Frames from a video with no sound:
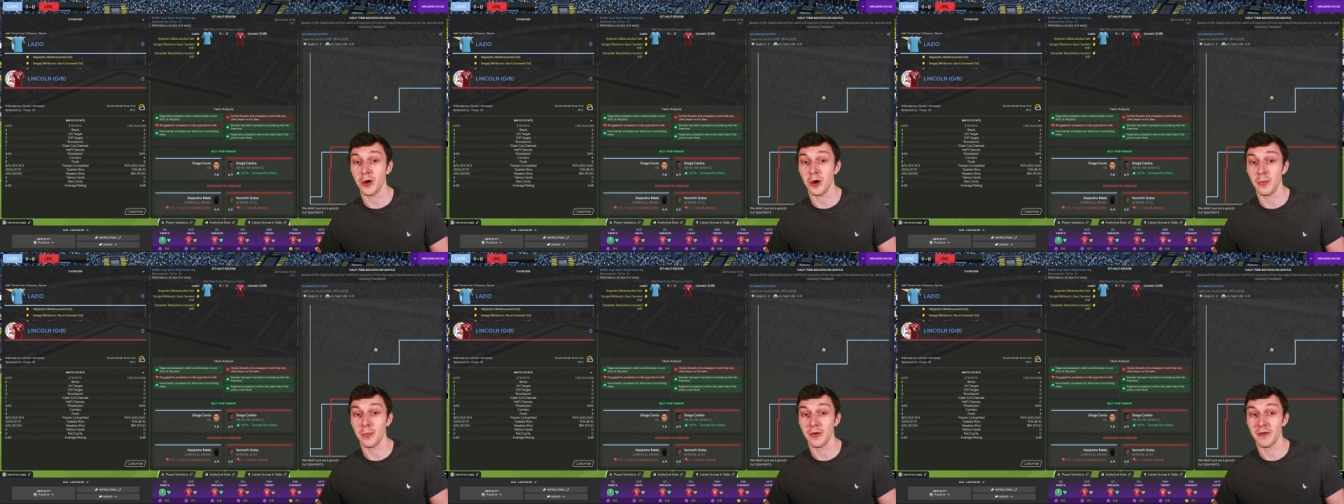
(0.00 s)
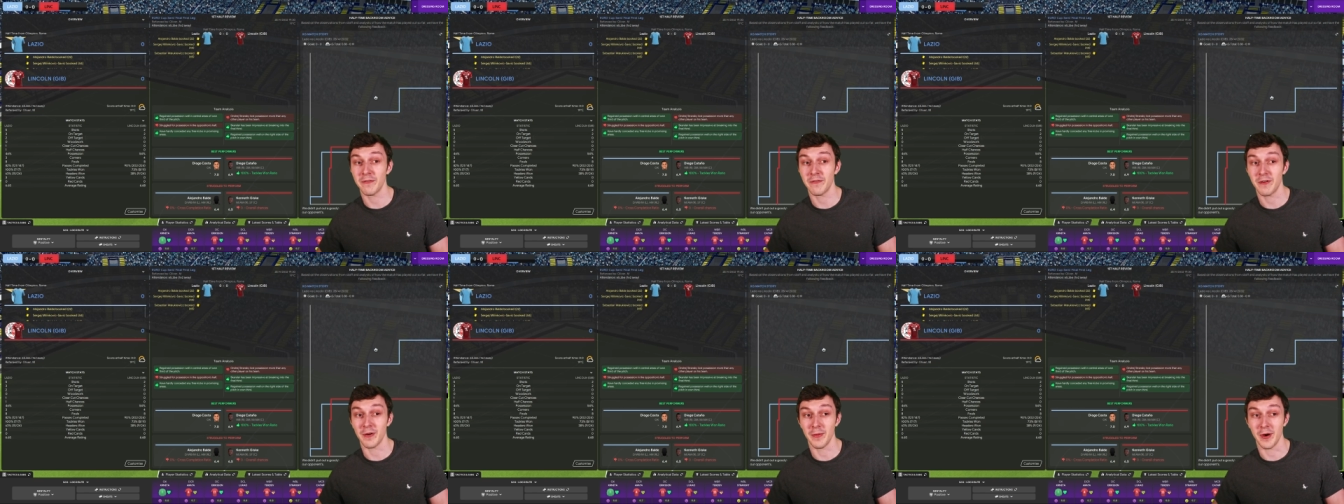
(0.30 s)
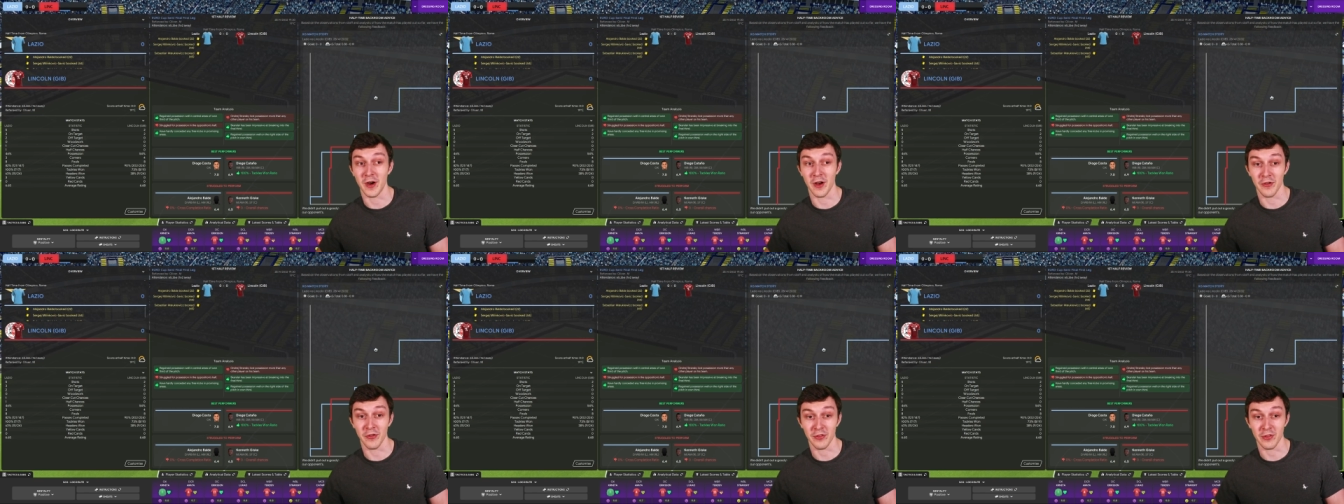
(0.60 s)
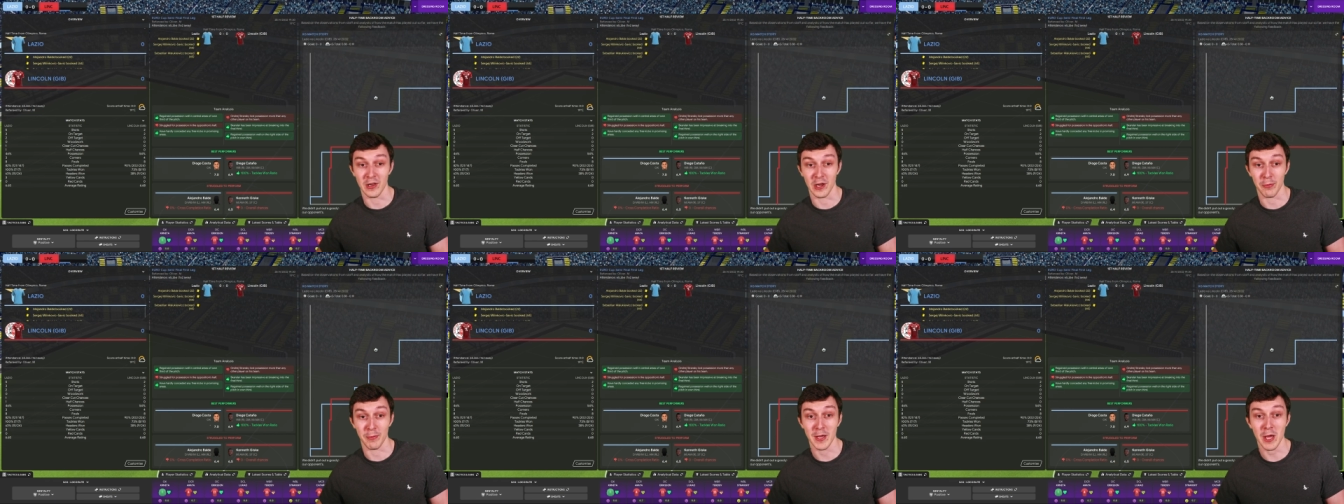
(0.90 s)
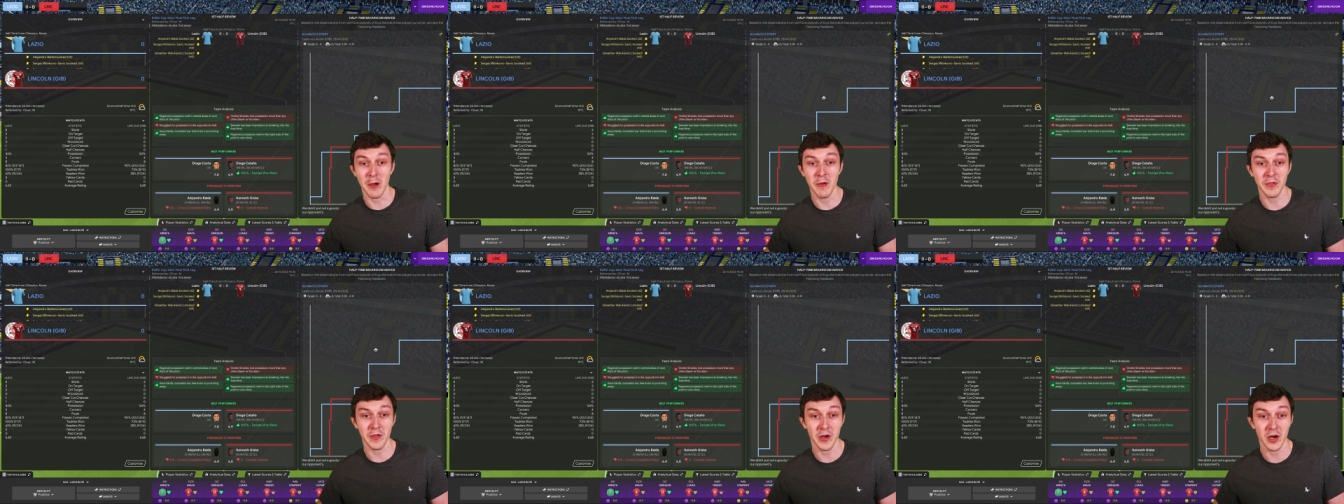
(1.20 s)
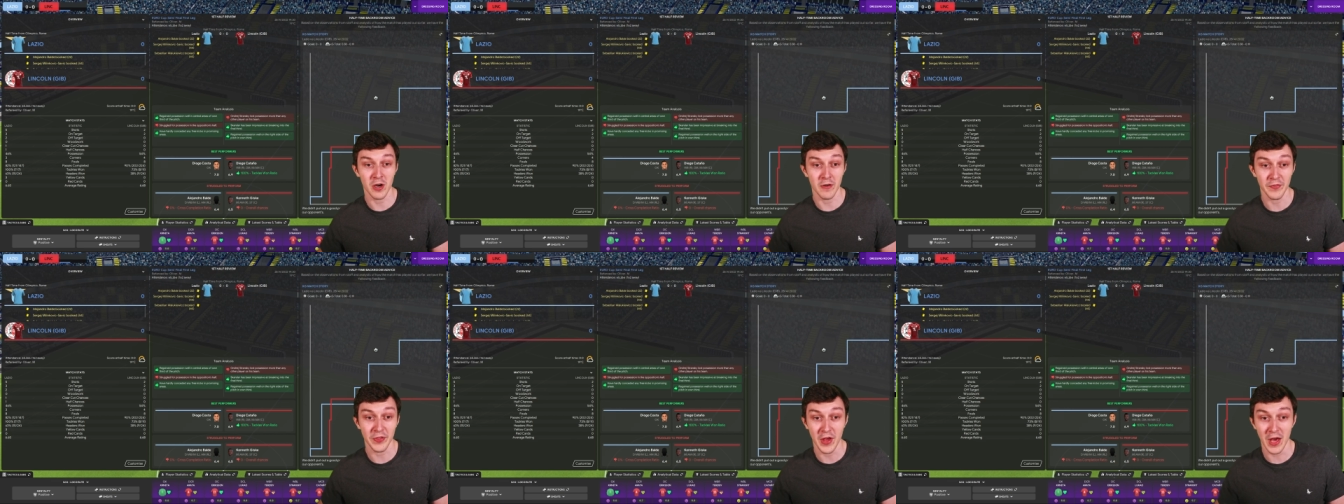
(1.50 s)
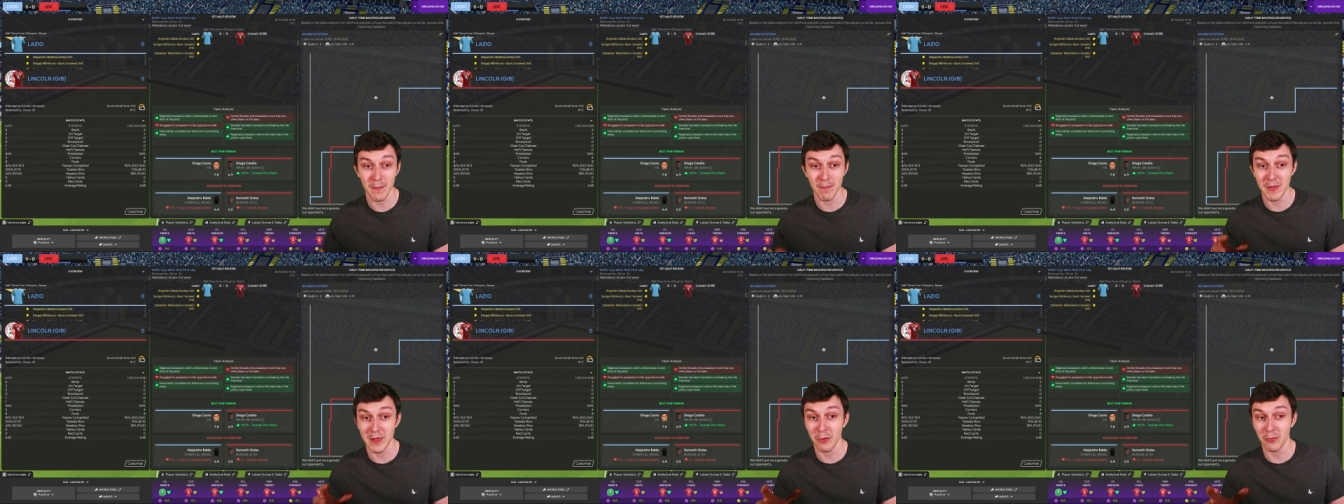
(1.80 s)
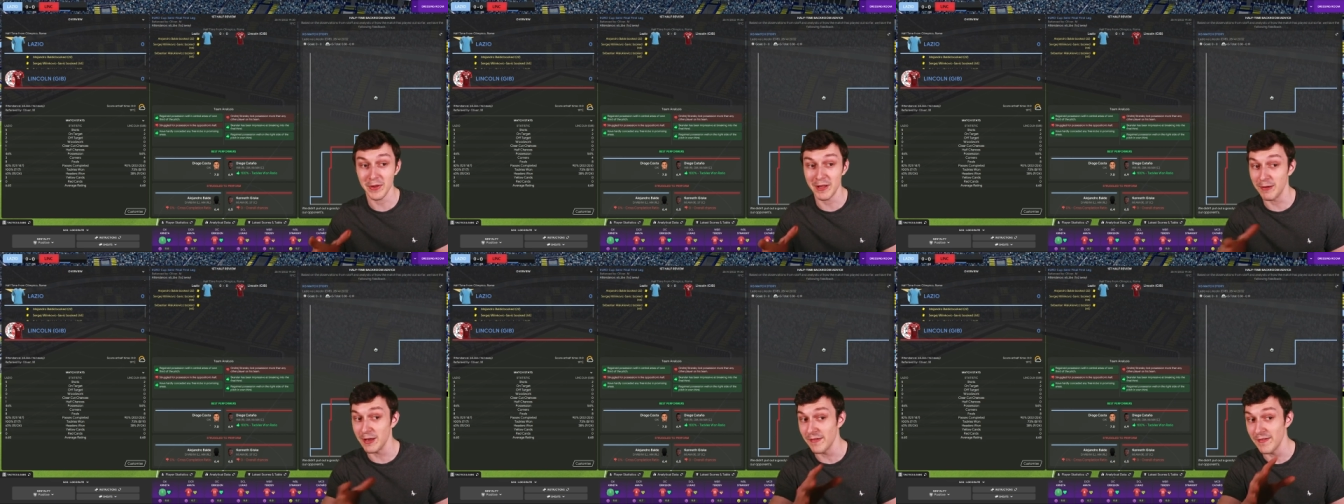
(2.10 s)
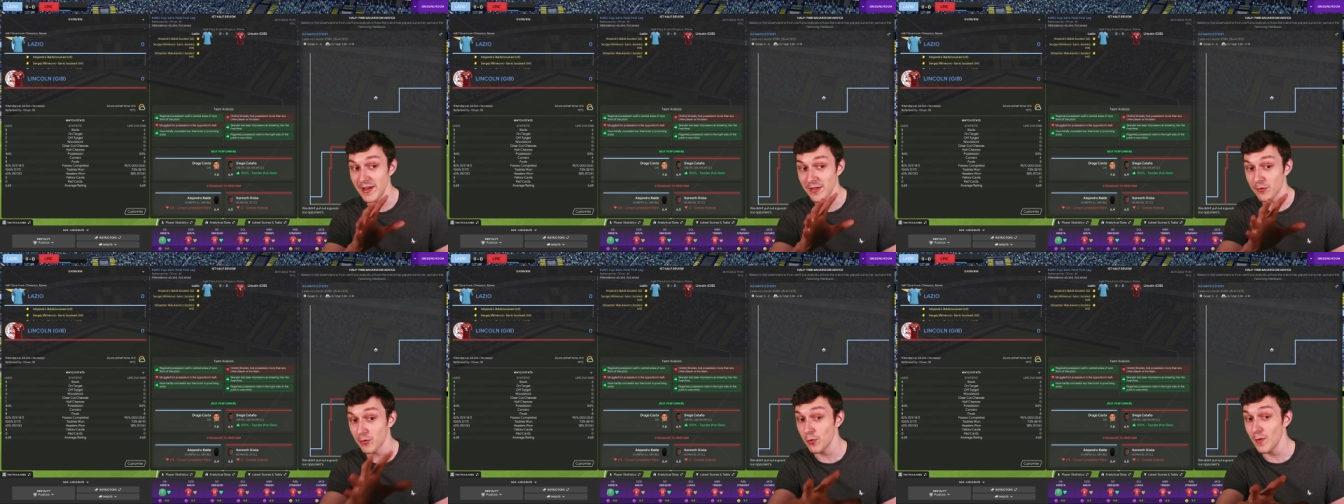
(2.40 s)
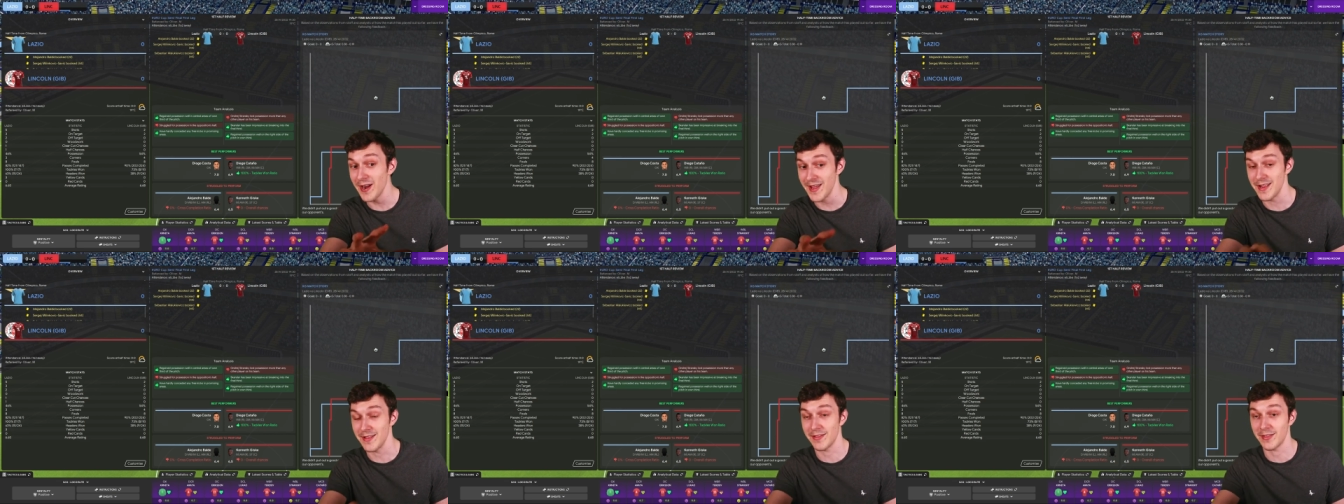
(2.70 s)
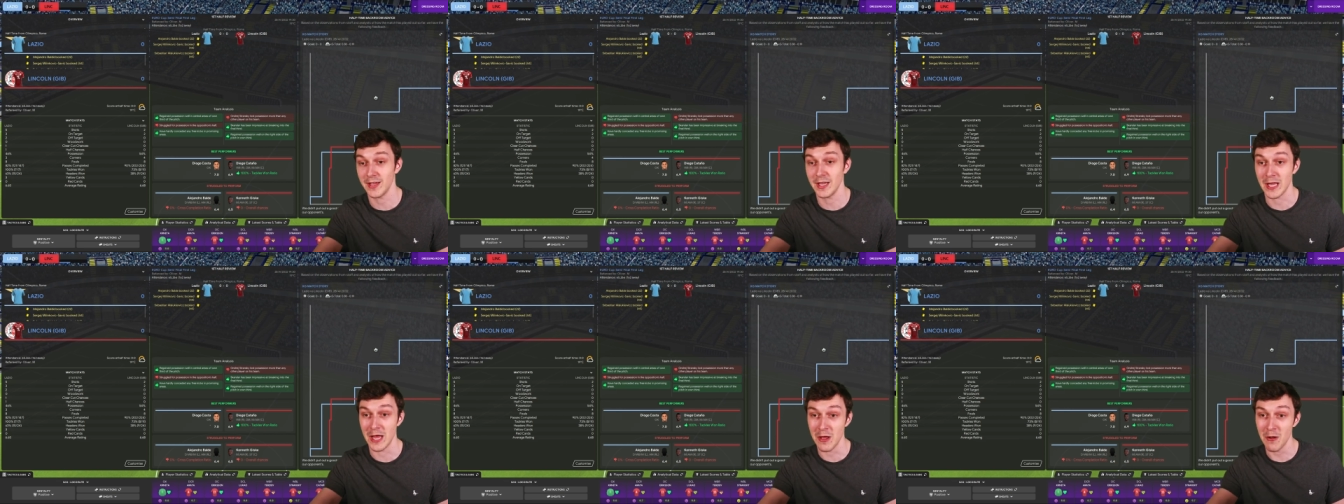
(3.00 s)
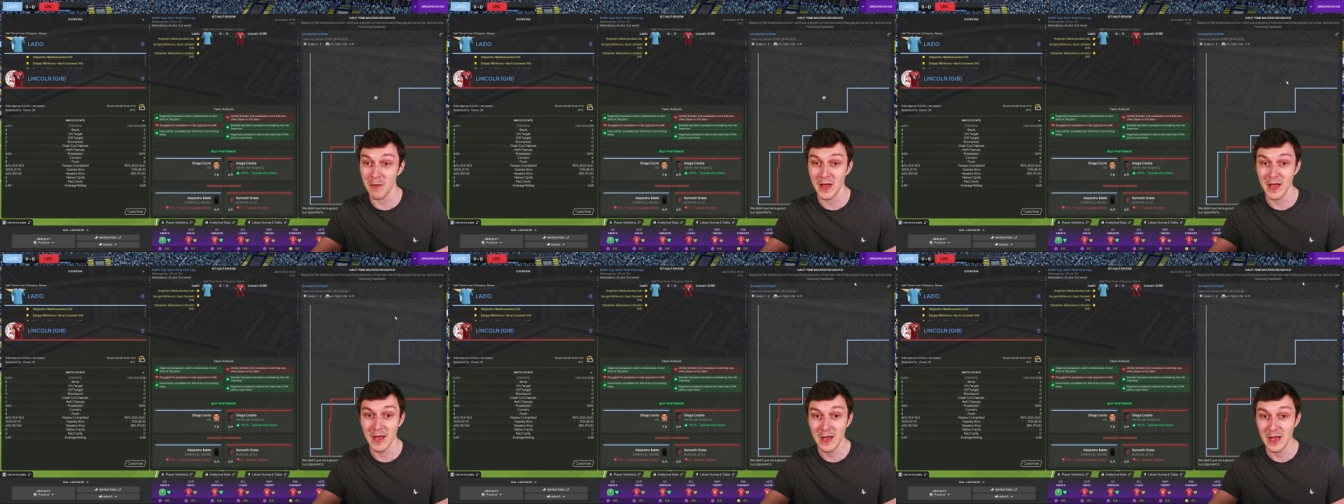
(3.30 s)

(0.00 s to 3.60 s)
up from Arsenal. As we go into half-time nil nil, now that's great, you know.